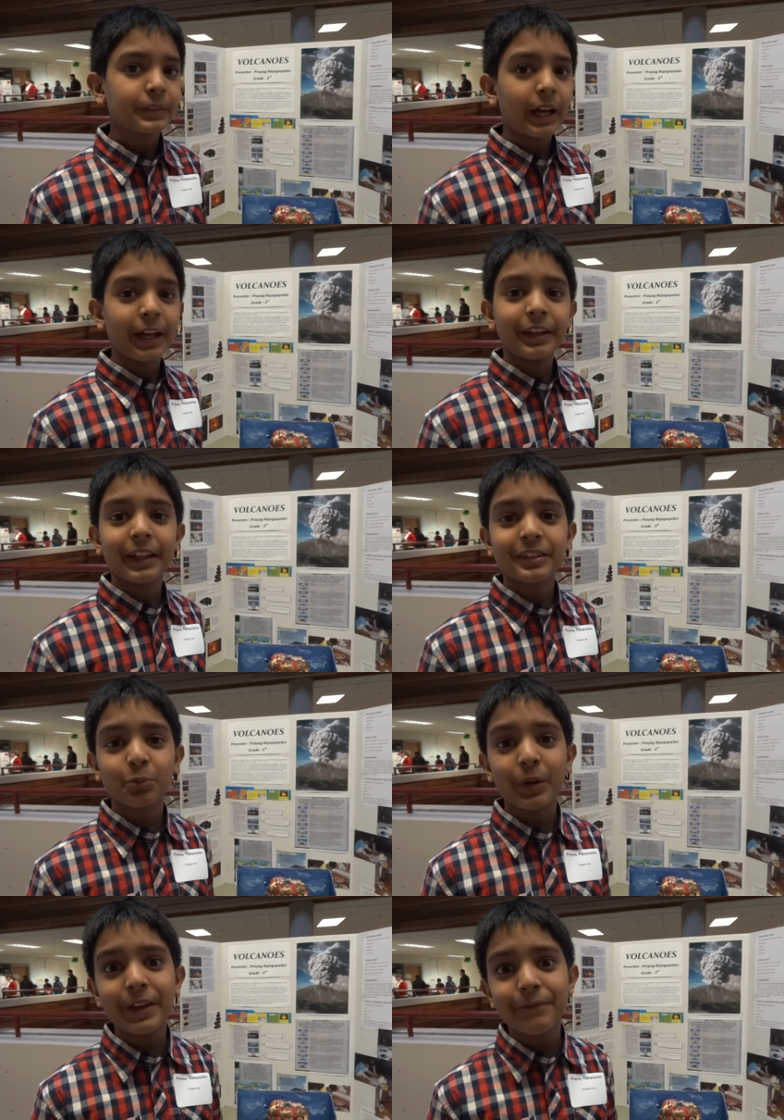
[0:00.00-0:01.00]
And that's
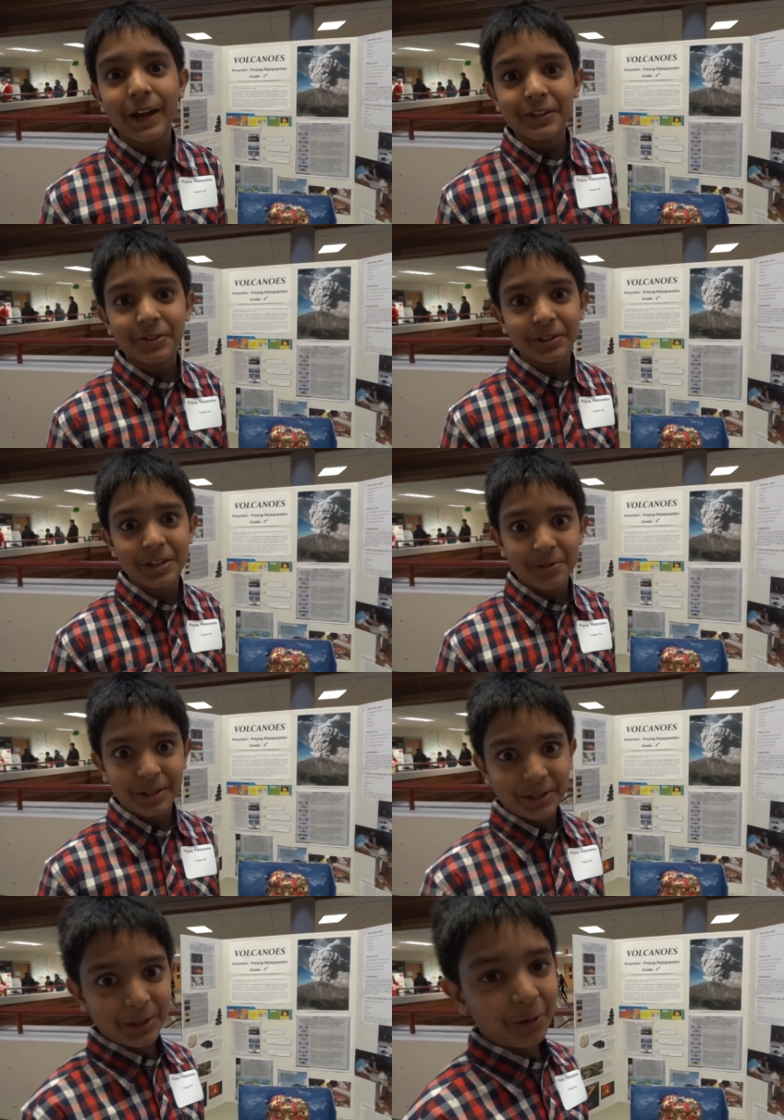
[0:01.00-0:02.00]
way faster than you
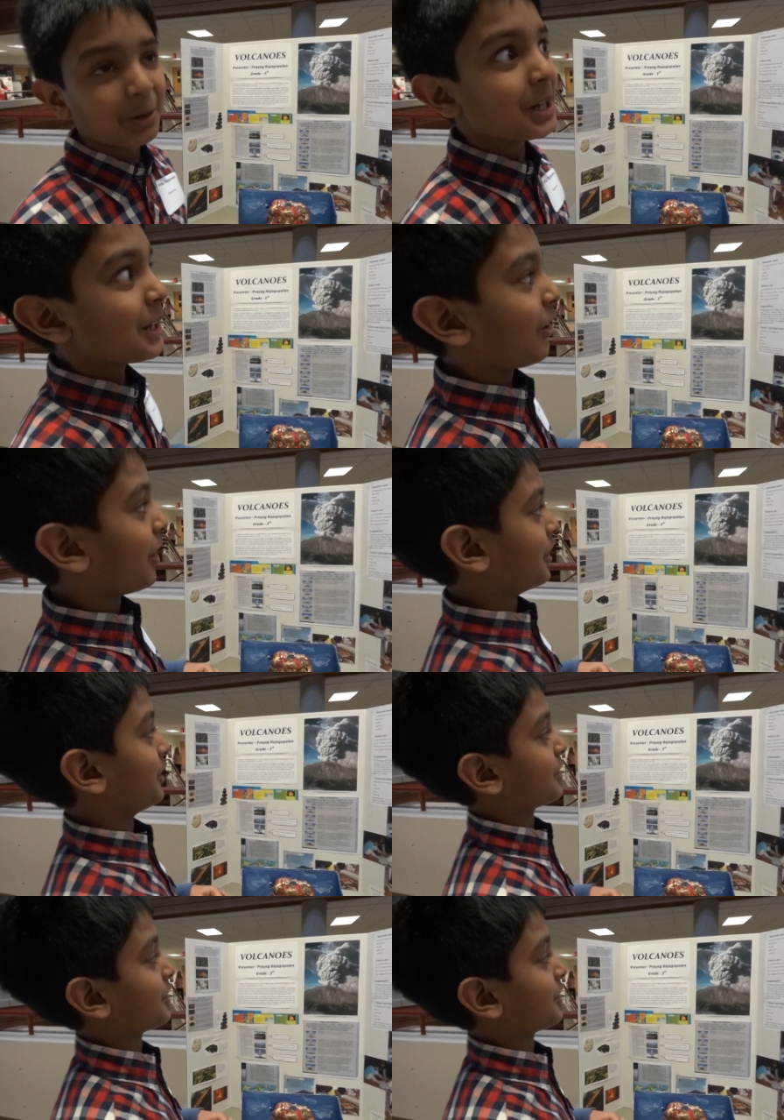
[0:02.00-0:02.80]
can go on a